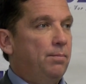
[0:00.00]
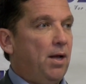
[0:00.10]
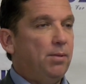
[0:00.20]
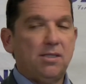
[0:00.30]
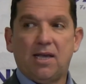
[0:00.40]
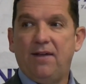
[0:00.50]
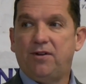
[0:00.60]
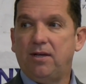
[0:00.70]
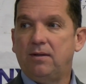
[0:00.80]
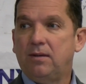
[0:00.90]
Public
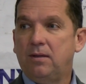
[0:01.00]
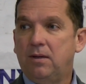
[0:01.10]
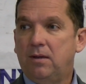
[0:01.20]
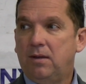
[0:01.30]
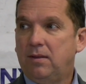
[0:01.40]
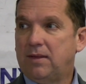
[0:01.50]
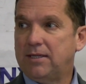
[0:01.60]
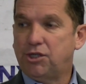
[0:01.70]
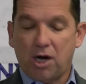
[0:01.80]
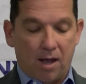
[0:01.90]
safety,
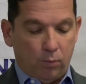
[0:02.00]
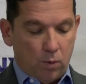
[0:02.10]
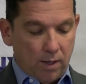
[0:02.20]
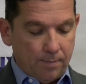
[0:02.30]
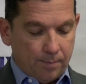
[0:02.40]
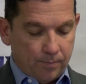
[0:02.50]
that's job one.